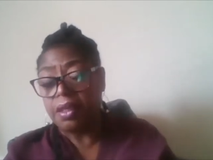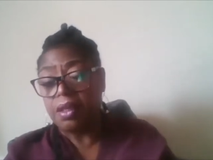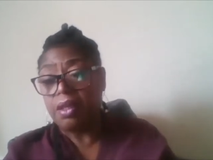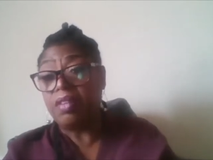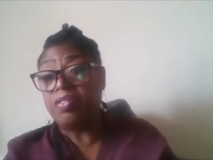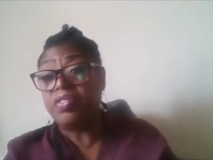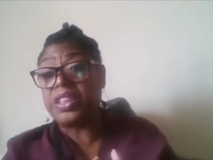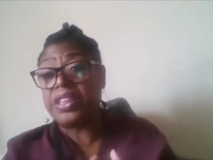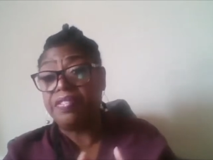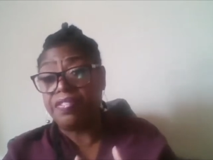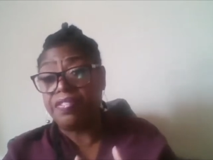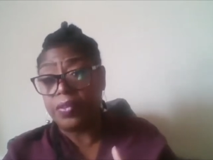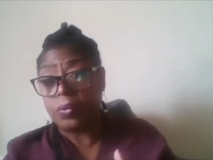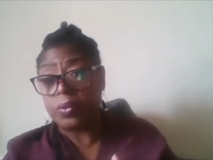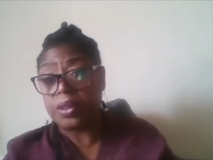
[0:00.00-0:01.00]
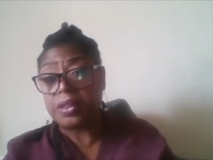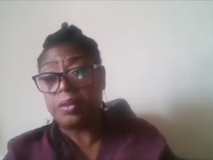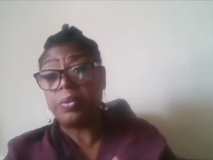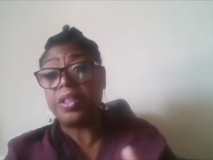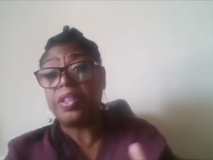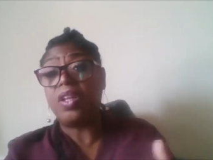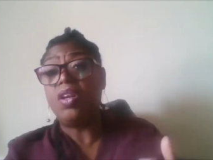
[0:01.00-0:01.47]
of default, one
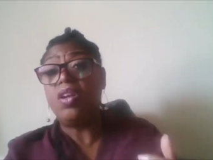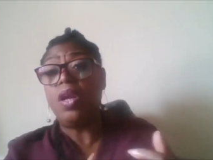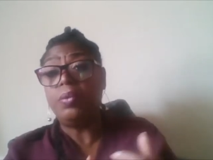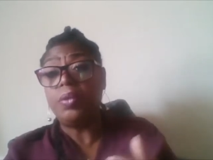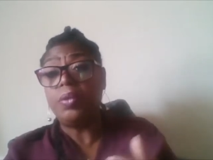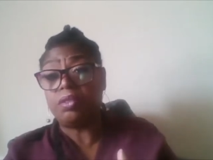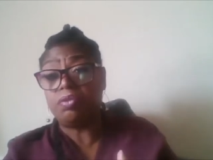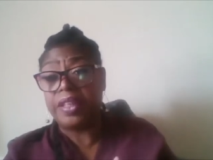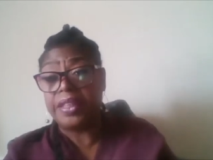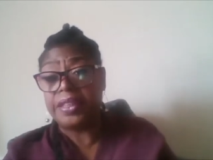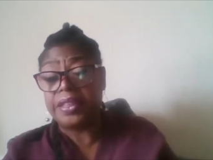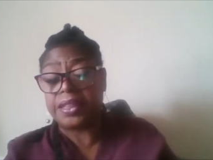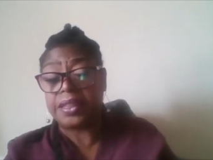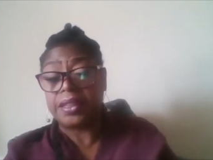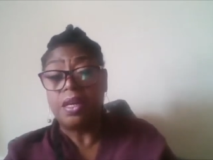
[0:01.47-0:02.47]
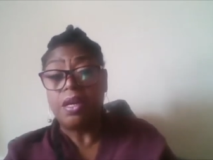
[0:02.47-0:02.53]
of the lowest rates